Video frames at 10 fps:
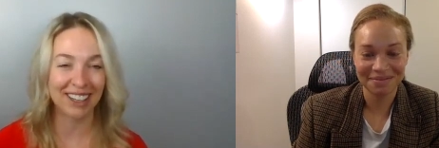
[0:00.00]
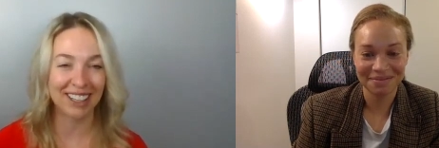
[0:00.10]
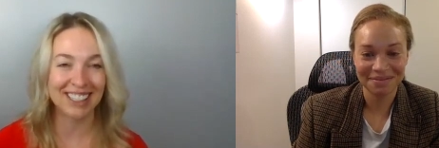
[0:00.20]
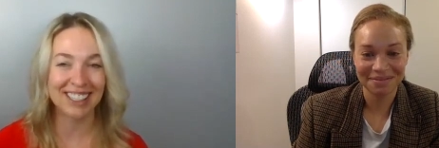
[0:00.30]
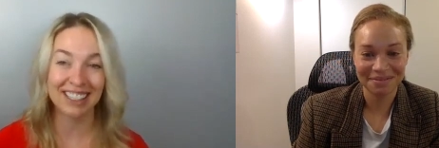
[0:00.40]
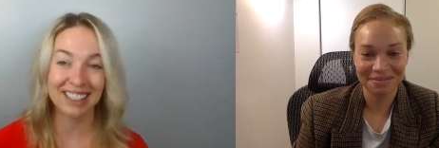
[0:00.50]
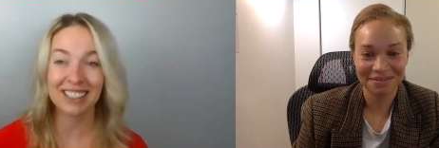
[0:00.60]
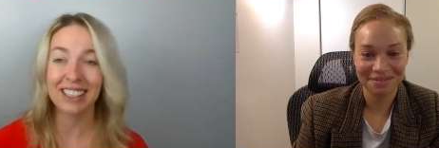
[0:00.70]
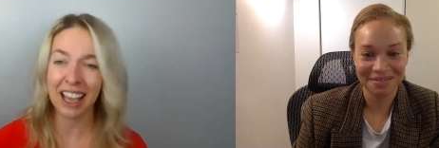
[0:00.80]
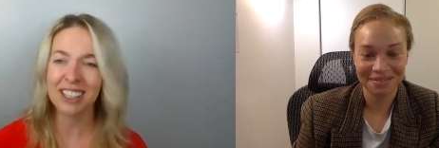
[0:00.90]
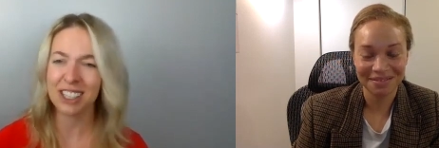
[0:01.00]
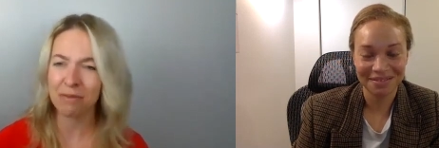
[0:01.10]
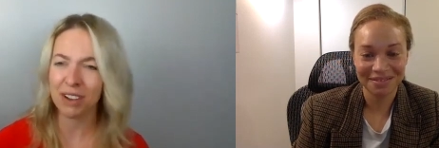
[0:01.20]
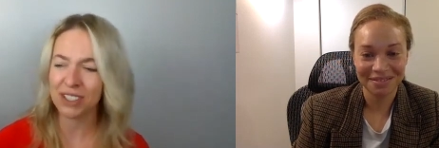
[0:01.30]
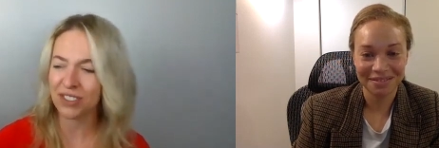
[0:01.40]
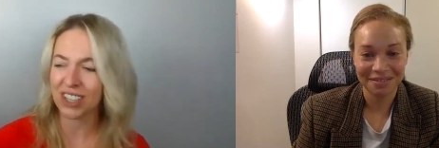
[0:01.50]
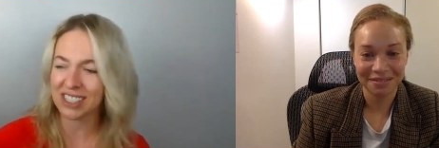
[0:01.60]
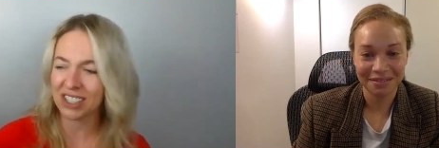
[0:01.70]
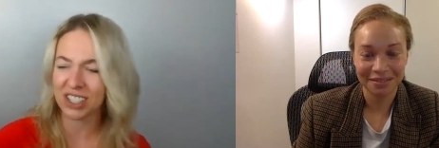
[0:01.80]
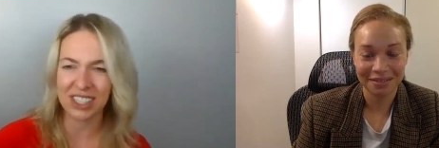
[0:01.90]
Speaker 1: but it's, it's, yeah, it's a good pose for
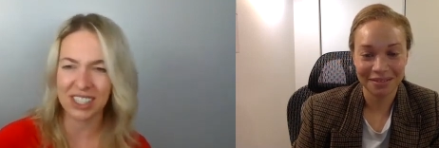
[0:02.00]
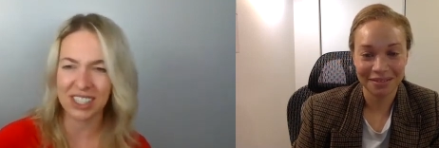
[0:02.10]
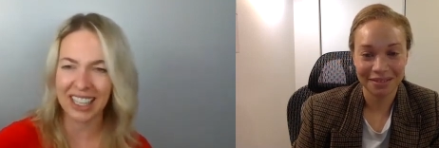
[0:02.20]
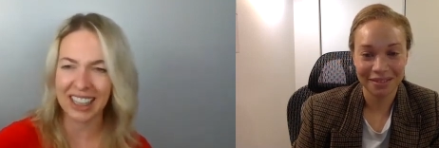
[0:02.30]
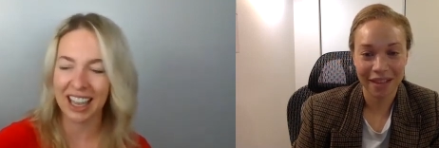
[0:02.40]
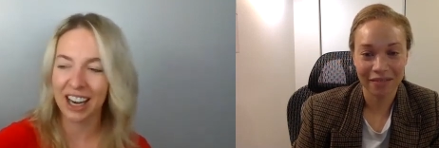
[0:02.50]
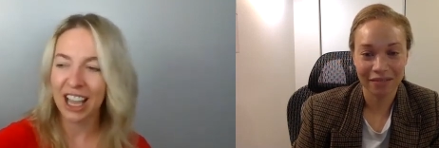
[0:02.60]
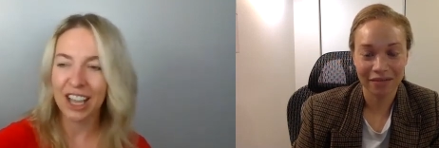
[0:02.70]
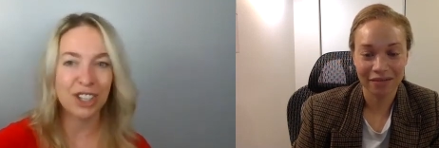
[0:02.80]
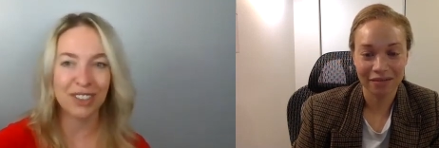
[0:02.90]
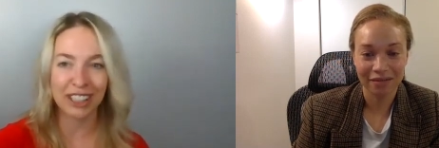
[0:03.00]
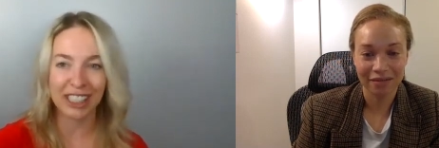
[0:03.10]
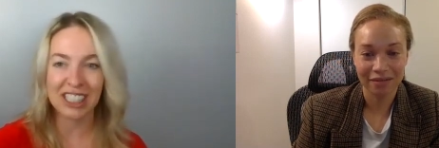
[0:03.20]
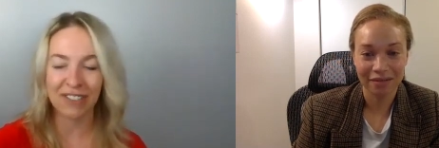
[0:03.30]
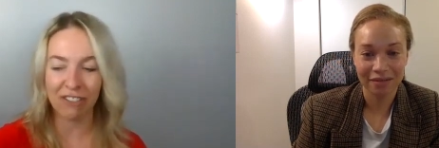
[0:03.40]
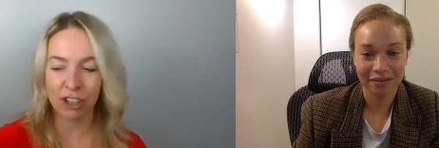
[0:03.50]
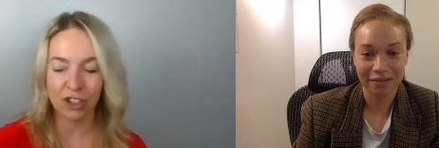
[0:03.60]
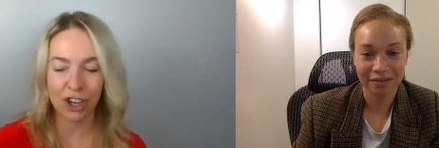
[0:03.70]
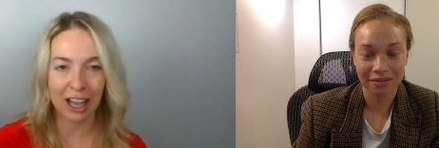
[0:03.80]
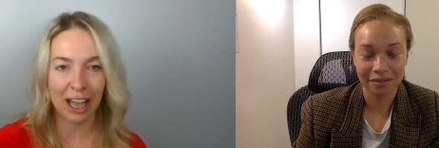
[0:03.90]
transitions. Oh, I like that. Do you have a least
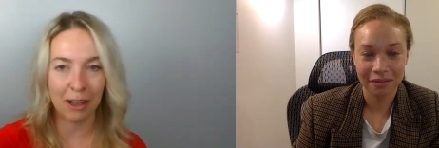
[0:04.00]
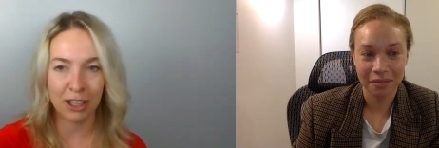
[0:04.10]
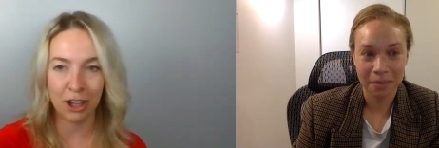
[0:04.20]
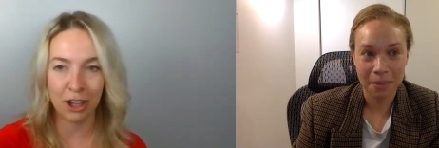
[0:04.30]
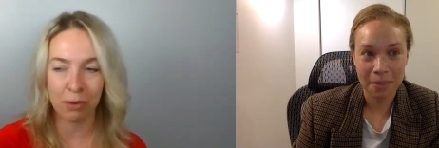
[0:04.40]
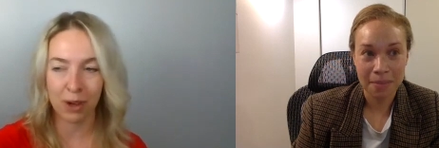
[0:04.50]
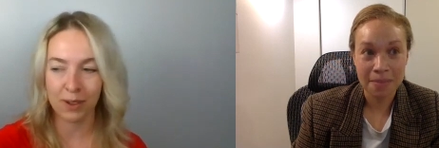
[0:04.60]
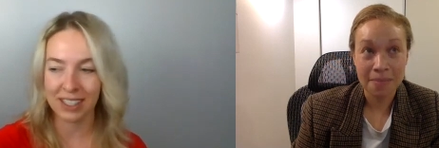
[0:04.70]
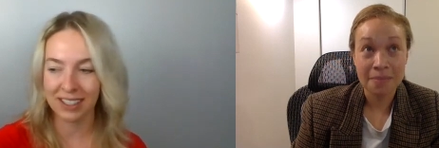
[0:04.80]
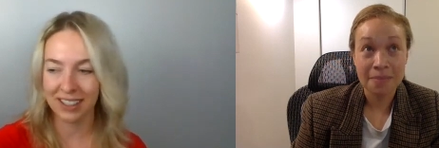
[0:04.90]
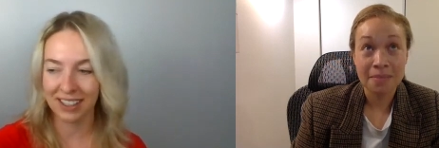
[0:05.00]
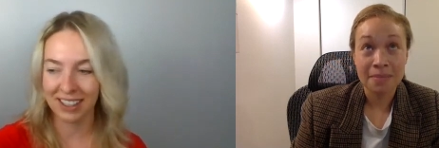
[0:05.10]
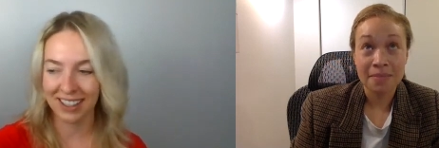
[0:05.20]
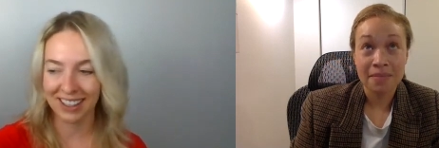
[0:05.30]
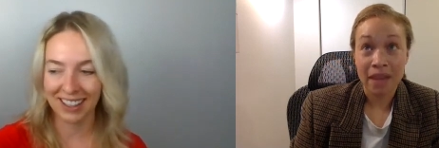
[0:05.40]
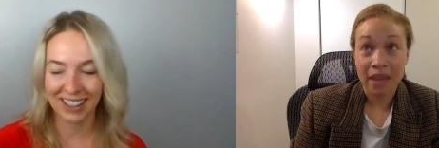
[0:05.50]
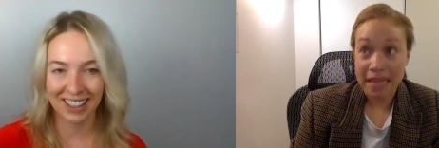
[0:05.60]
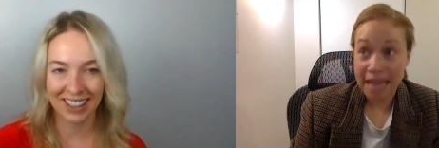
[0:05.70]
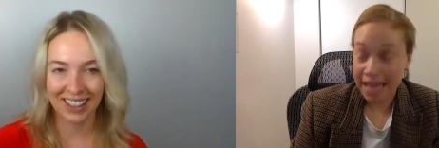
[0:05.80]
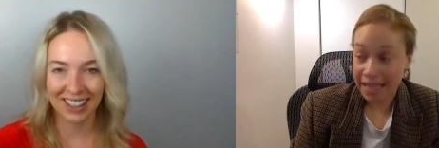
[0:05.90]
favorite uh, yoga pose?
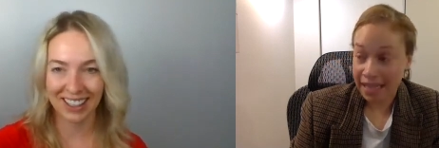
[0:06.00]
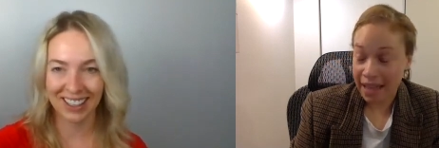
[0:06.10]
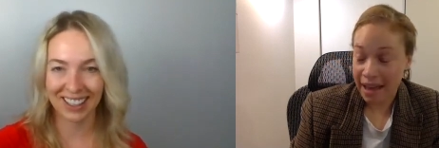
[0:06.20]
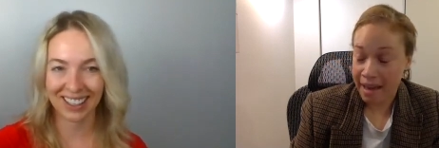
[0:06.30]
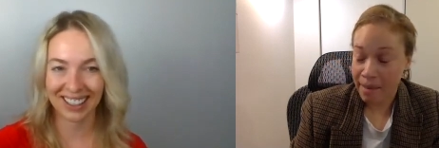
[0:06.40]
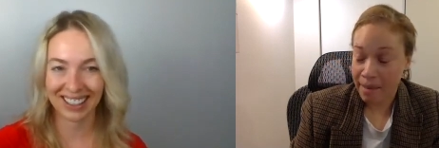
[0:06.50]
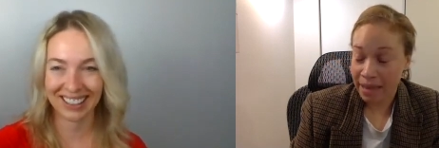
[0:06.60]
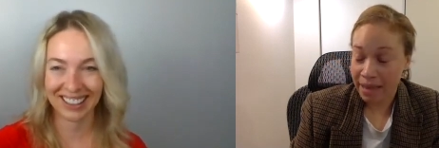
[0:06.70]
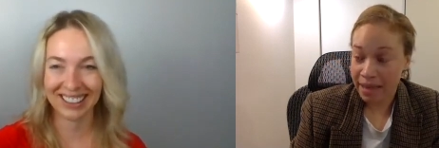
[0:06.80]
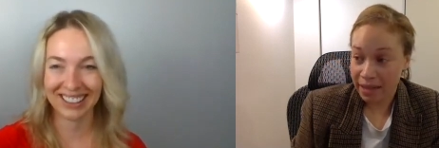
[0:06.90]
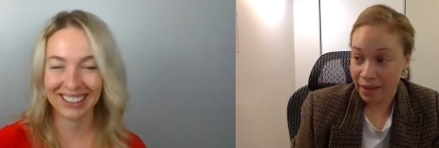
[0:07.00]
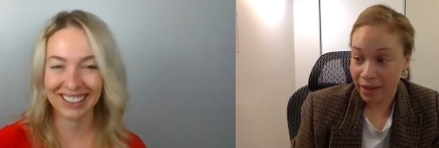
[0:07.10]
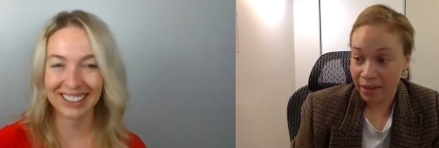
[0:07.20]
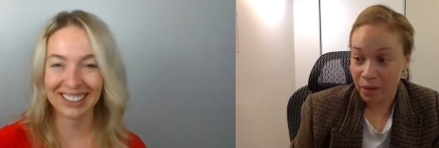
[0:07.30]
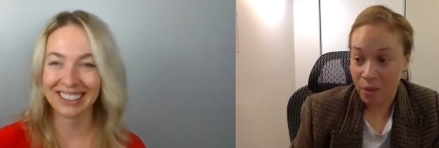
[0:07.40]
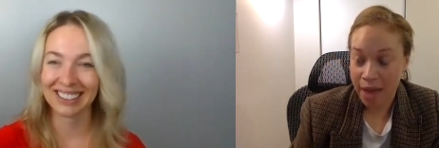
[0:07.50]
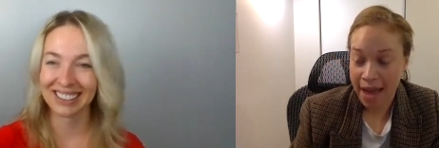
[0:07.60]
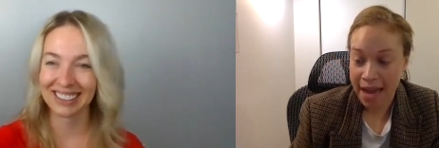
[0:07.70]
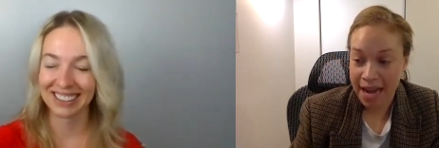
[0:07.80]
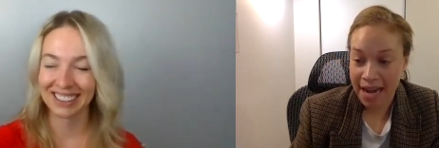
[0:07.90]
Speaker 2: Yes, um, my least favorite
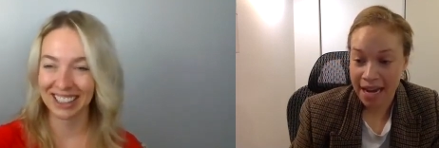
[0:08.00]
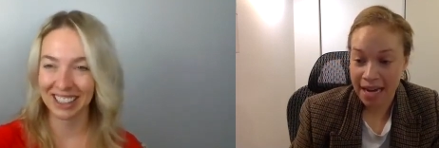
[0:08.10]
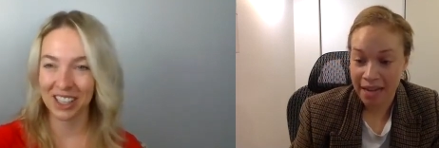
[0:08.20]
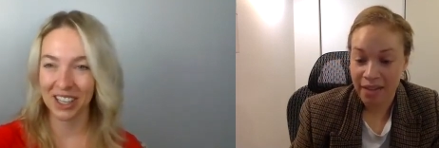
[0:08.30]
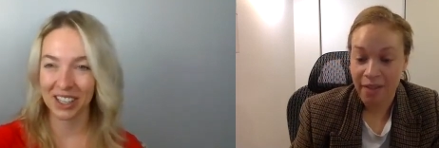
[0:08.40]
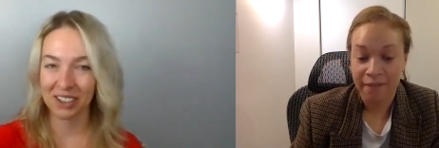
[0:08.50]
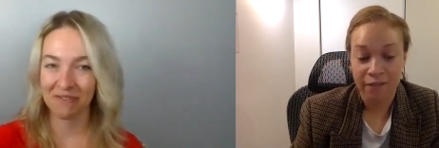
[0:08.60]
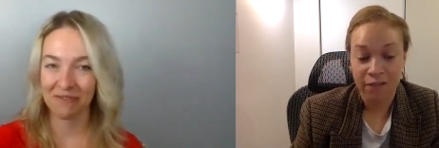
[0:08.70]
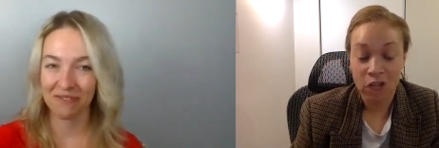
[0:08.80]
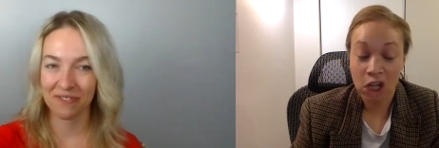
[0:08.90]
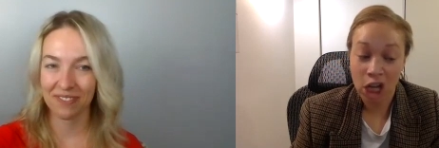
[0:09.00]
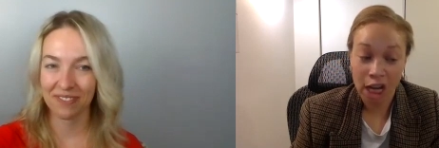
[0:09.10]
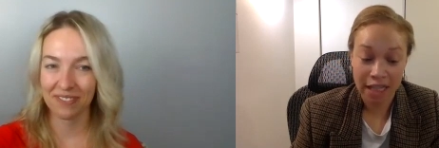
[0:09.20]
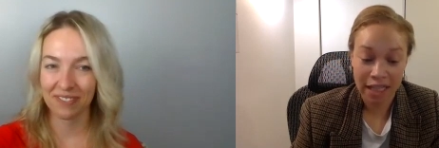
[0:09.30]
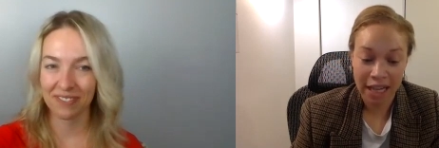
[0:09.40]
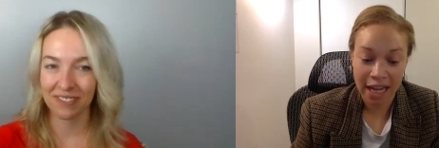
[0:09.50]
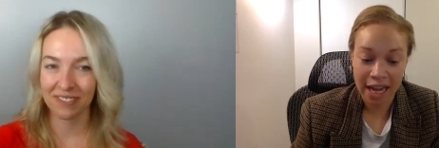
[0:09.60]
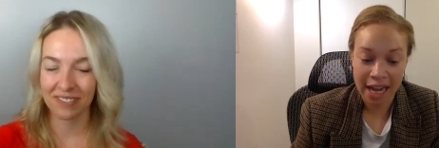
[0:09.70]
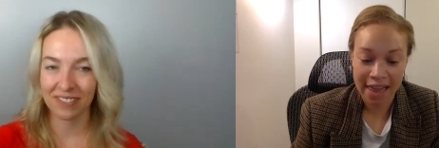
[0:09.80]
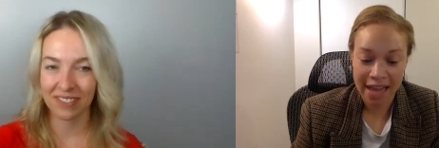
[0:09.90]
one is
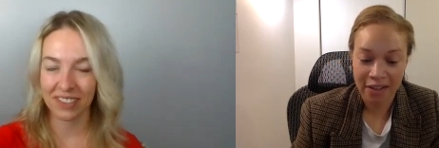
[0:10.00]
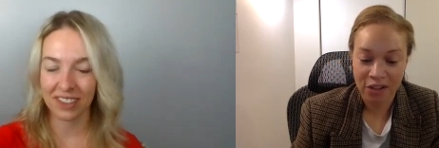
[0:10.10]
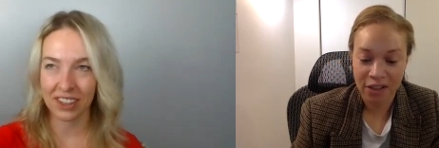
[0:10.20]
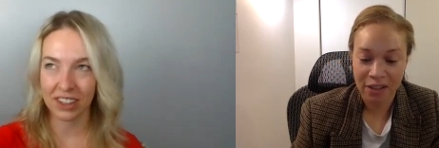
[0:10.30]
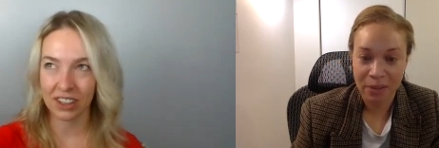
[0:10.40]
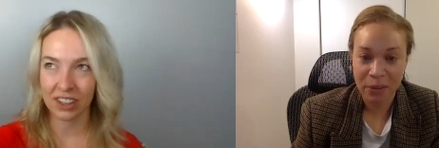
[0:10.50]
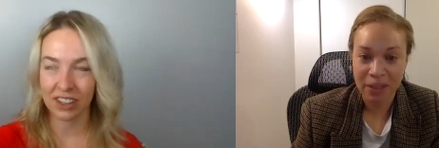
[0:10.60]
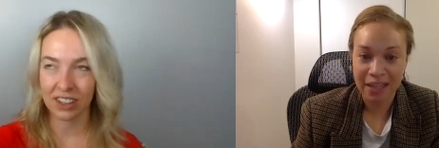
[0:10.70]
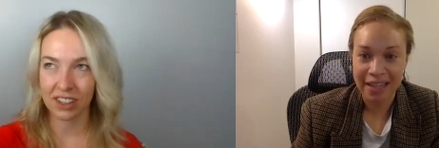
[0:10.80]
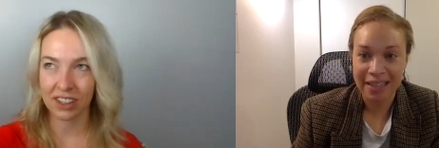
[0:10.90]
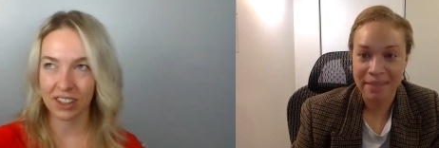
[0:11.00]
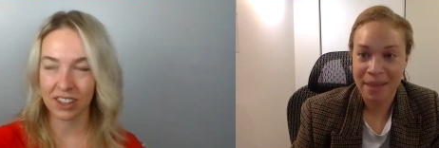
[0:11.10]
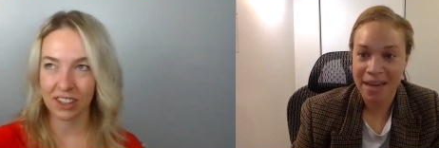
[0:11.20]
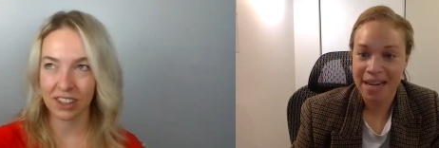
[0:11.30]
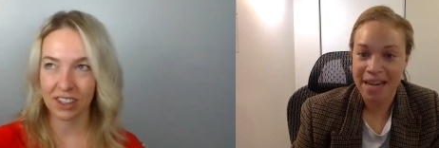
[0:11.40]
Burkasana, and that's just mostly because of my